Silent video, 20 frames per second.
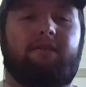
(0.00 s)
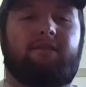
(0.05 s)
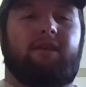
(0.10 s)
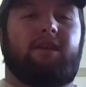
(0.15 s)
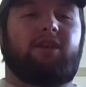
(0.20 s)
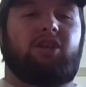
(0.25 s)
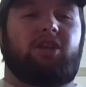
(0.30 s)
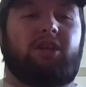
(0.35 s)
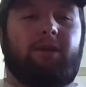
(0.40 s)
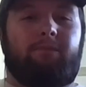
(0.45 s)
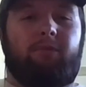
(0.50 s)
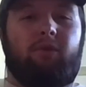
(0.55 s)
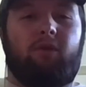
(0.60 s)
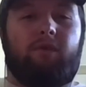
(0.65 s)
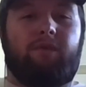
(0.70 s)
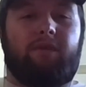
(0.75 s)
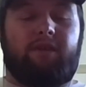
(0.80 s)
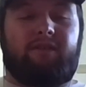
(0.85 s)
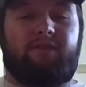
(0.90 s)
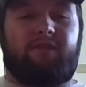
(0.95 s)
does get shipped
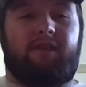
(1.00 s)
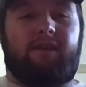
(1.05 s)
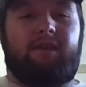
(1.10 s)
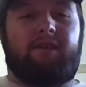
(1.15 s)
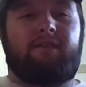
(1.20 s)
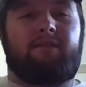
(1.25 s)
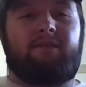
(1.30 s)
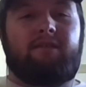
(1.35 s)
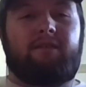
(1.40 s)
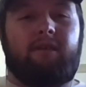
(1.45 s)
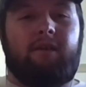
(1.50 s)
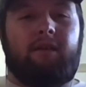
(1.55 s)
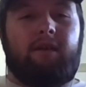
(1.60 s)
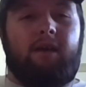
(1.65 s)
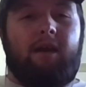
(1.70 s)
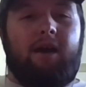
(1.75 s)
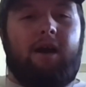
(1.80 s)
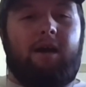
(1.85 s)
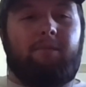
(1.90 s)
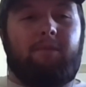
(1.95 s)
overseas,
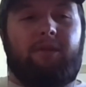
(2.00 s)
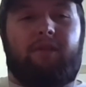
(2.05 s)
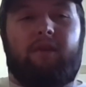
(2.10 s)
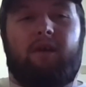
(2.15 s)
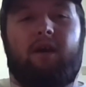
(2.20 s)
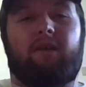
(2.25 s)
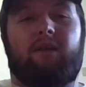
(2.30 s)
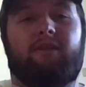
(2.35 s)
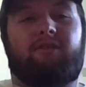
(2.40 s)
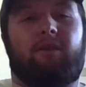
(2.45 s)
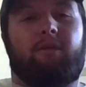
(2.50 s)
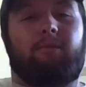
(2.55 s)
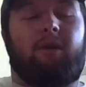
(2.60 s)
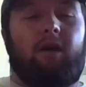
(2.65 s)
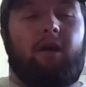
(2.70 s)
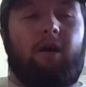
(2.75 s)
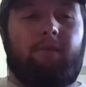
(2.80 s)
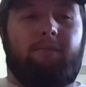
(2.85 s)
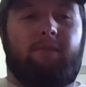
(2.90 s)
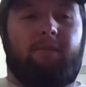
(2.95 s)
um, but there are
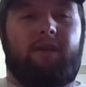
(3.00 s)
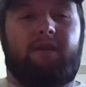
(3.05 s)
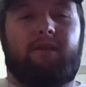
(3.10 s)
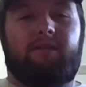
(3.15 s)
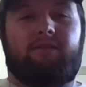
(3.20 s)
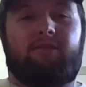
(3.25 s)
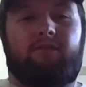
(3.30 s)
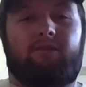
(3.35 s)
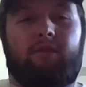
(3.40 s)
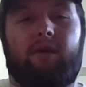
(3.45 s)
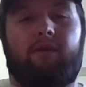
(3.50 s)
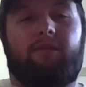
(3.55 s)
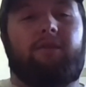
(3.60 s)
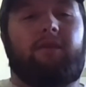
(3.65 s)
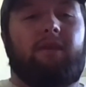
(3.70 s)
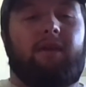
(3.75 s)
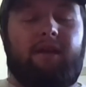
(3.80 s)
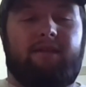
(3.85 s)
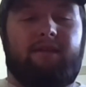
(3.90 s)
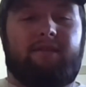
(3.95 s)
some companies throughout
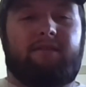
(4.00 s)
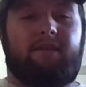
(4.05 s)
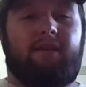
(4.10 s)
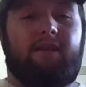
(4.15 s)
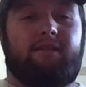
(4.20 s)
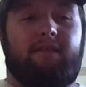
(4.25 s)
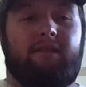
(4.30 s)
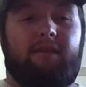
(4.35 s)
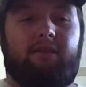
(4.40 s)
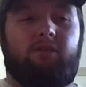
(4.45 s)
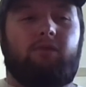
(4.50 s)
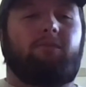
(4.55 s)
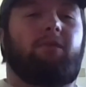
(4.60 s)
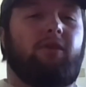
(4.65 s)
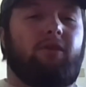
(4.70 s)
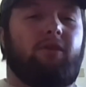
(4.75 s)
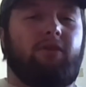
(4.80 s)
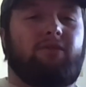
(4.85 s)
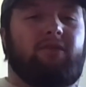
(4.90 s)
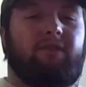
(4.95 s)
the United States that do
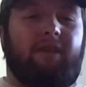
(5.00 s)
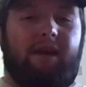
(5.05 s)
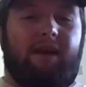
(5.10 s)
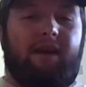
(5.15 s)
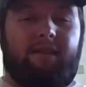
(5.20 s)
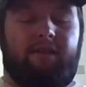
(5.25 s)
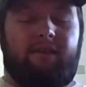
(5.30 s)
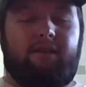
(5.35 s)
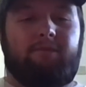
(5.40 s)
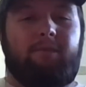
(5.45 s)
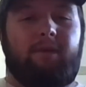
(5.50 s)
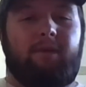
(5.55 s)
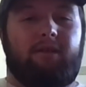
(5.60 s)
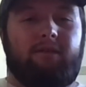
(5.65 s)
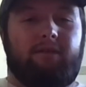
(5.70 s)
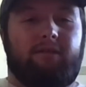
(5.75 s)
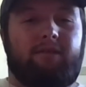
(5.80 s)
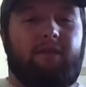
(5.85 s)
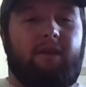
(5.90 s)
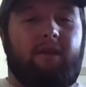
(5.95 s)
produce a lot of these
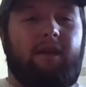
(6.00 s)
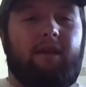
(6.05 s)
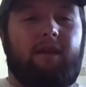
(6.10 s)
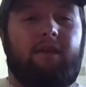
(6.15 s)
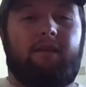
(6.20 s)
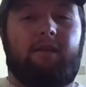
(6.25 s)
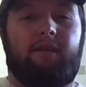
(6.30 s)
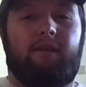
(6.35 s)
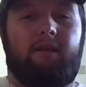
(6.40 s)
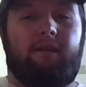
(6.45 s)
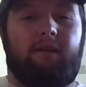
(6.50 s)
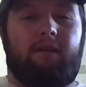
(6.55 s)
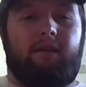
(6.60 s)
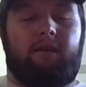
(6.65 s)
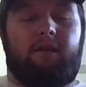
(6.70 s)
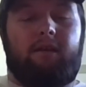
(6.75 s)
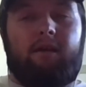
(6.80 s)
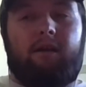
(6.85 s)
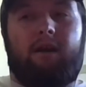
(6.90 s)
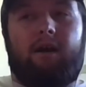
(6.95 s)
pills and
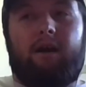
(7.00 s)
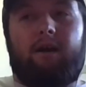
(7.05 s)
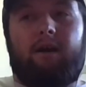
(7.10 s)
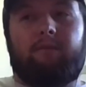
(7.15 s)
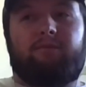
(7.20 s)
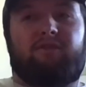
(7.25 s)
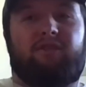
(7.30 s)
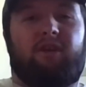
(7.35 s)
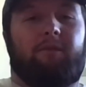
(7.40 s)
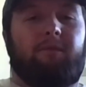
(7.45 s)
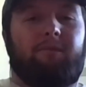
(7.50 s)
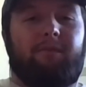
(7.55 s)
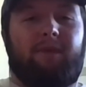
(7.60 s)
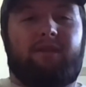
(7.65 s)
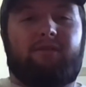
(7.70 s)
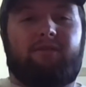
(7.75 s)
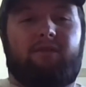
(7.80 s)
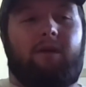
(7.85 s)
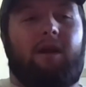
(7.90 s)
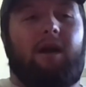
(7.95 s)
um,
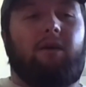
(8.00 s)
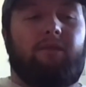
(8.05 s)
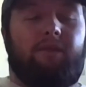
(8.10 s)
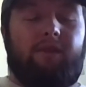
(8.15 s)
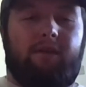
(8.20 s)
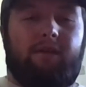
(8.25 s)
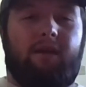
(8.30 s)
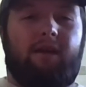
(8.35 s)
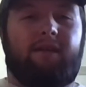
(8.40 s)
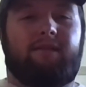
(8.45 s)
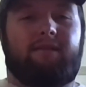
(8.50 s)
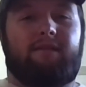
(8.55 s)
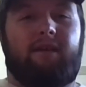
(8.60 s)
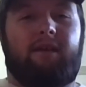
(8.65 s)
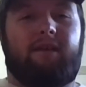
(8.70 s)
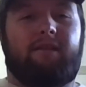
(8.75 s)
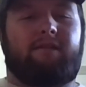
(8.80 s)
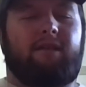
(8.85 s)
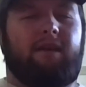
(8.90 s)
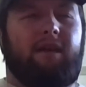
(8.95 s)
supplements around the United
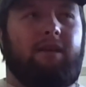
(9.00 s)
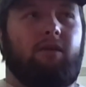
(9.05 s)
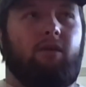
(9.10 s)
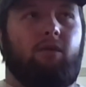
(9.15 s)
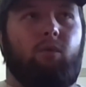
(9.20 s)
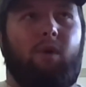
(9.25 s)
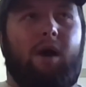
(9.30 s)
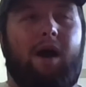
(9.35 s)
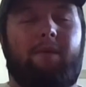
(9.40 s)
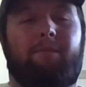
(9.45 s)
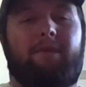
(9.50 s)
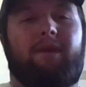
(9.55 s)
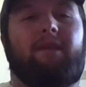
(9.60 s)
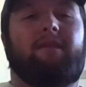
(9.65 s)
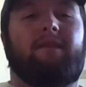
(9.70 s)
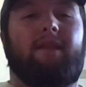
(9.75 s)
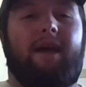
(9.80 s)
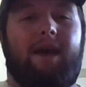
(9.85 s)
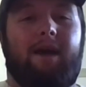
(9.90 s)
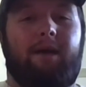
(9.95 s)
States. I know WAP
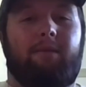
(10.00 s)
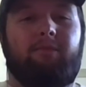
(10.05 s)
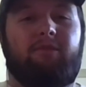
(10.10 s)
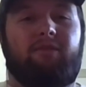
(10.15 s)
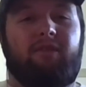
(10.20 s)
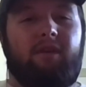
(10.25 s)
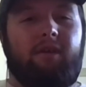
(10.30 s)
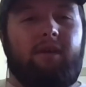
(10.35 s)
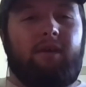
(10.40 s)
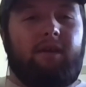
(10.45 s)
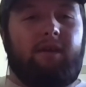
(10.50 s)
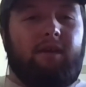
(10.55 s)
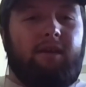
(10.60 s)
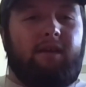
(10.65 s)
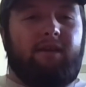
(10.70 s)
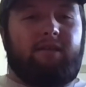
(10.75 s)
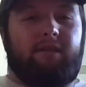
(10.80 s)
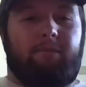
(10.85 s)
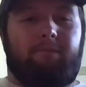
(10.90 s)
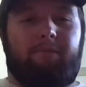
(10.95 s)
Labs
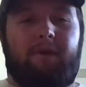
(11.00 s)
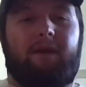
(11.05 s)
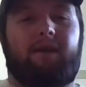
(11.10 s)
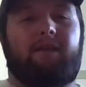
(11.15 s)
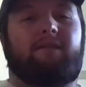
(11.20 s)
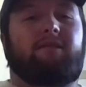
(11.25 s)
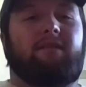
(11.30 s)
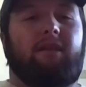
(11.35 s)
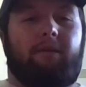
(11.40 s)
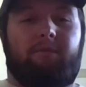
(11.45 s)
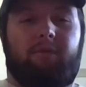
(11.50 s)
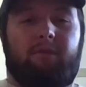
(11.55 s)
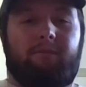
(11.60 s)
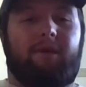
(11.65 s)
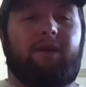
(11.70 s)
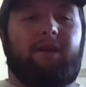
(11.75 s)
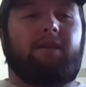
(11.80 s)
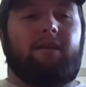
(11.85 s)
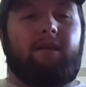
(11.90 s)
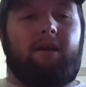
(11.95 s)
is a big
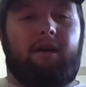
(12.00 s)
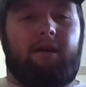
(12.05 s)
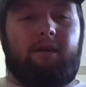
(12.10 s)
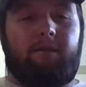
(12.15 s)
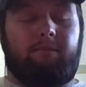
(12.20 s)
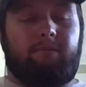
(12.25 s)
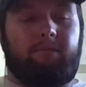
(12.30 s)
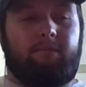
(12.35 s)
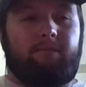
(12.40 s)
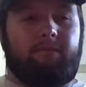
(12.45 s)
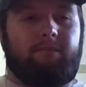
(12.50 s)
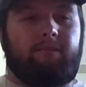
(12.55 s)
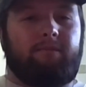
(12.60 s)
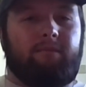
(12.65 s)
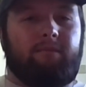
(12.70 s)
supplement um,